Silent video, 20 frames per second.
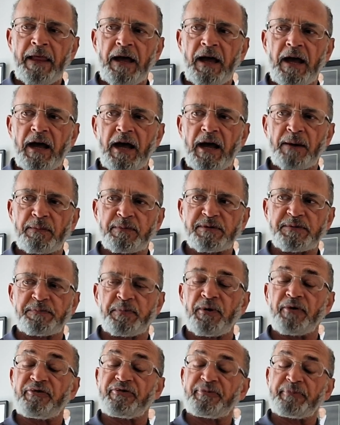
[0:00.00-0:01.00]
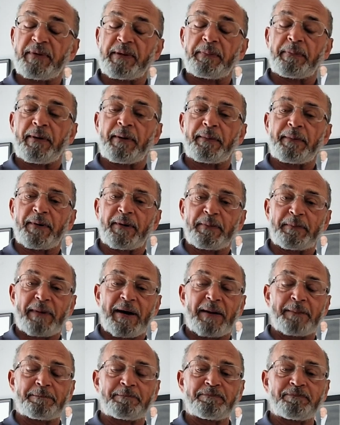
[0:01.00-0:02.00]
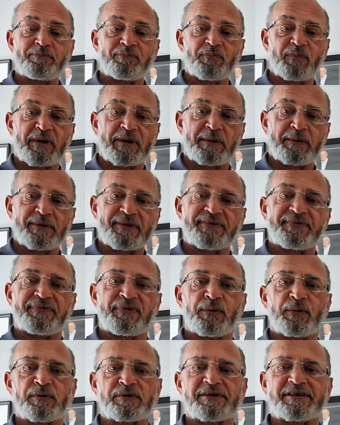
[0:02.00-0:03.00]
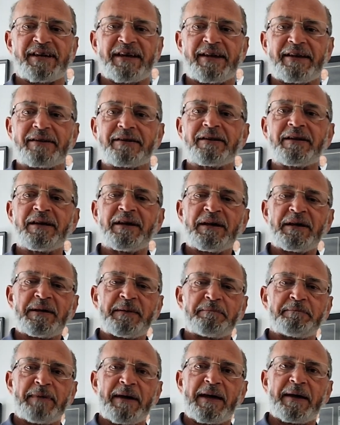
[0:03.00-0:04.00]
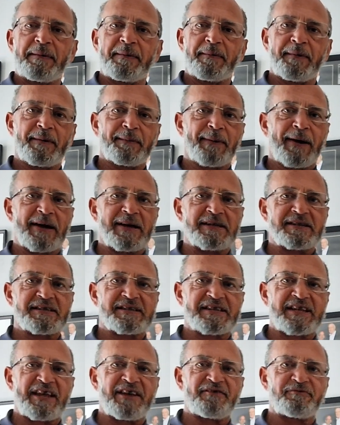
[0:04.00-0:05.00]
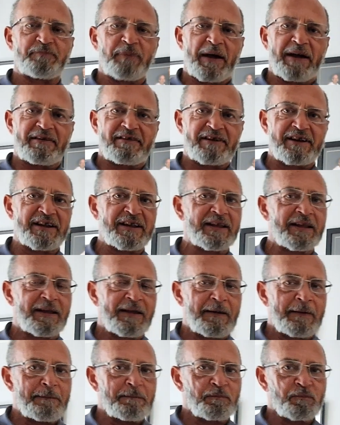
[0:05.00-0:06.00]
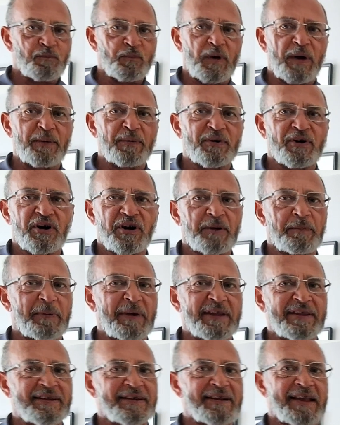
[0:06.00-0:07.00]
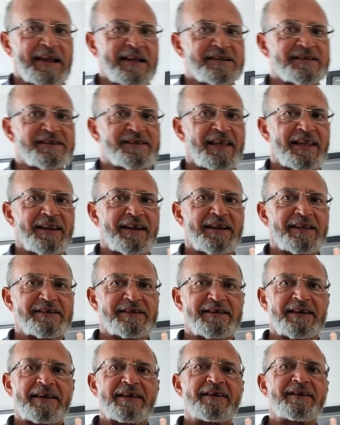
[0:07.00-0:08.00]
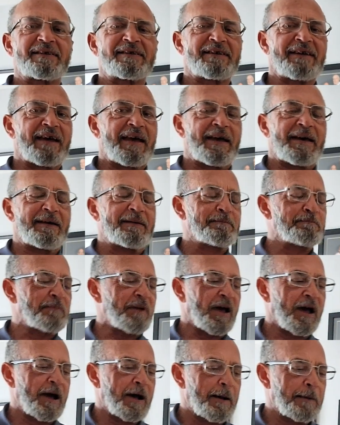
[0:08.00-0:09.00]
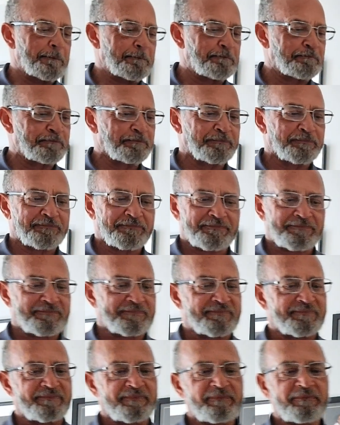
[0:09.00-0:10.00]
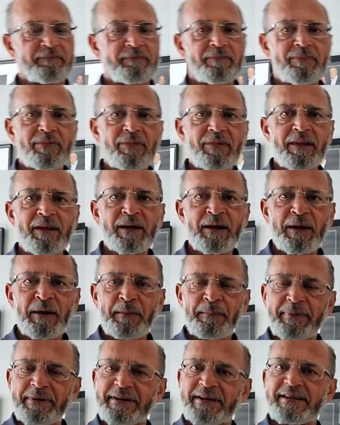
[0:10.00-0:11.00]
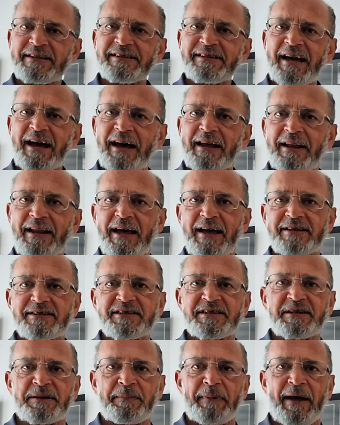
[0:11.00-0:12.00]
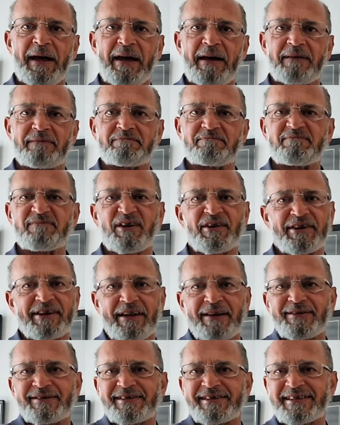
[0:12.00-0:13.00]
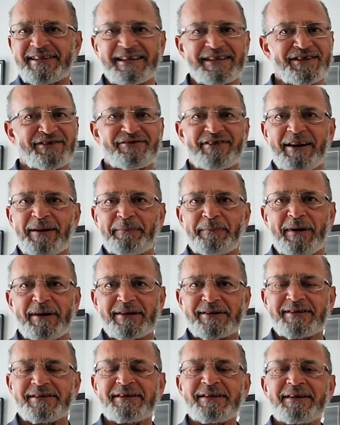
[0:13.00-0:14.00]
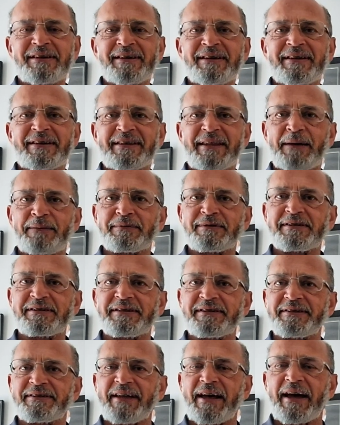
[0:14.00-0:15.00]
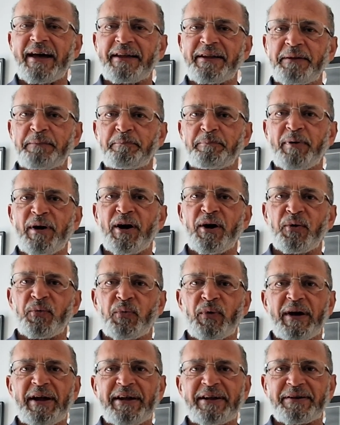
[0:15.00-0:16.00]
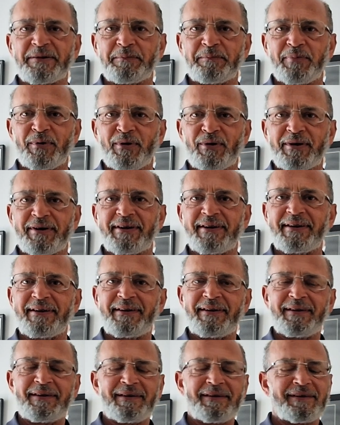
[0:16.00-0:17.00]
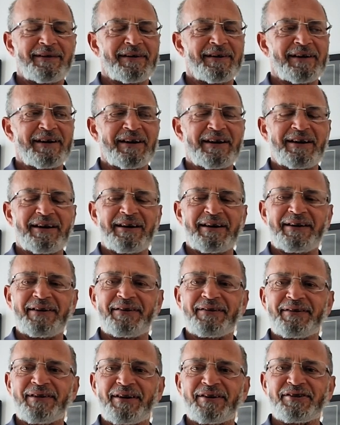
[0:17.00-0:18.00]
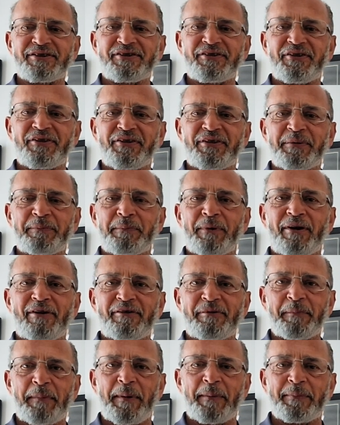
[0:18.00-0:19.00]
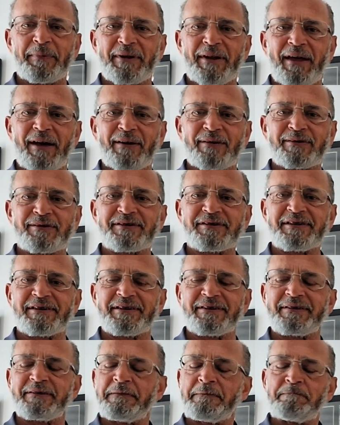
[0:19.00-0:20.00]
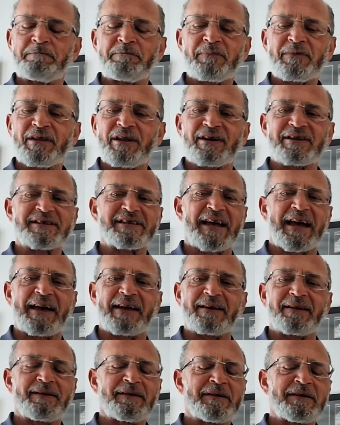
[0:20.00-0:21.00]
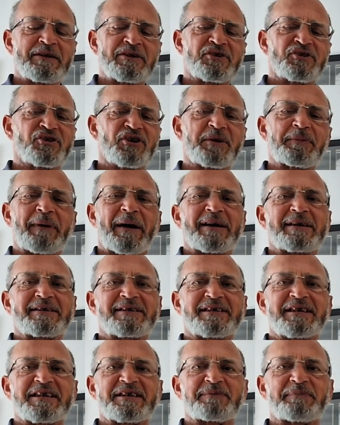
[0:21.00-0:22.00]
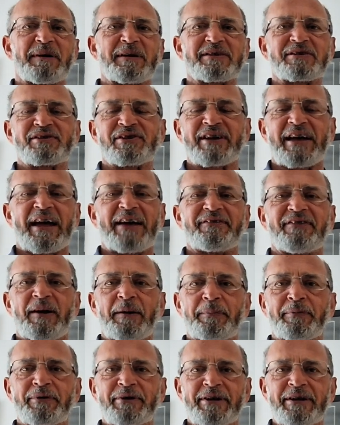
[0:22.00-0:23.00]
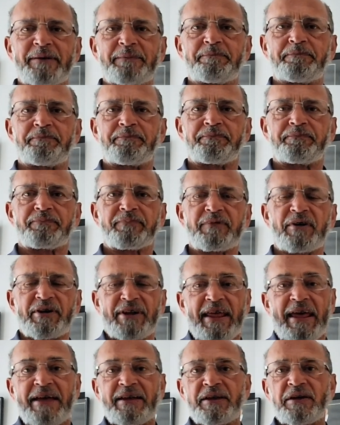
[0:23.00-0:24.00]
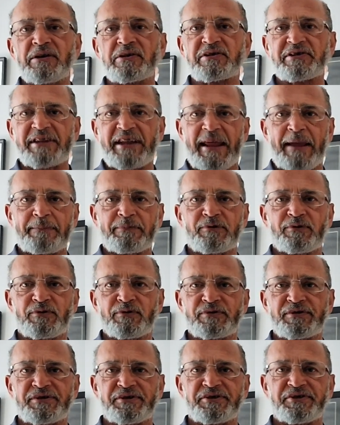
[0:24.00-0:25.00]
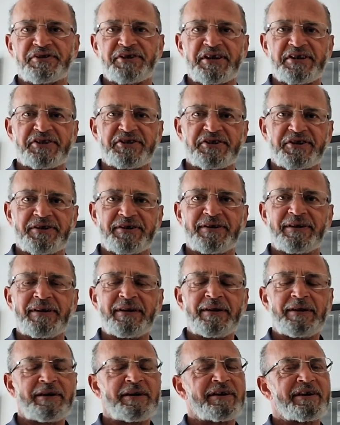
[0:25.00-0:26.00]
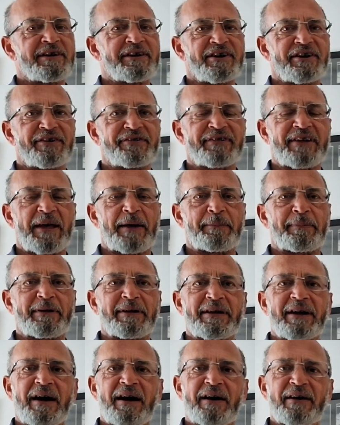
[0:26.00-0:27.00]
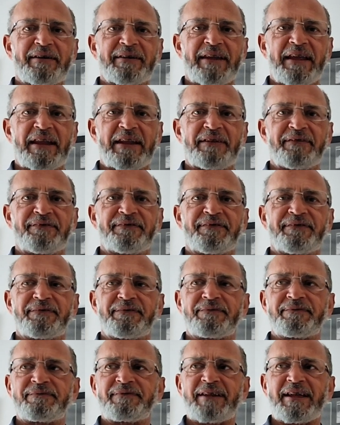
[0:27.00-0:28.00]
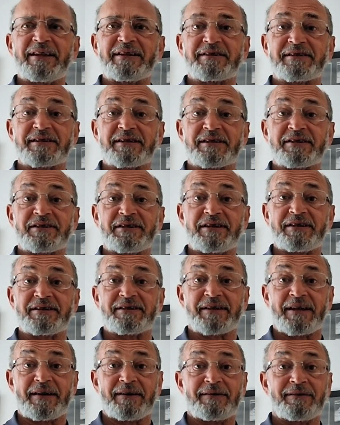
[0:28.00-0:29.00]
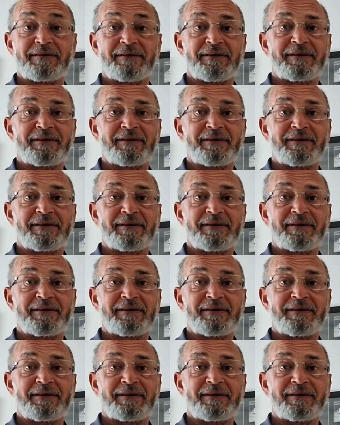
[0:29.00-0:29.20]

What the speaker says: was bought for me by my mum when I was 14. Me and my mate Steve Berry, we were going to be the next Thin Lizzy, yeah. But the guitar lasted about, I don't know, 6 or 8 months. That was in the day of the Burt Weedon book. Those of you that might remember those. And like I say, took about 6 months. I gave up on it. I now use an app called Musician, and I've now been going nearly 6 years now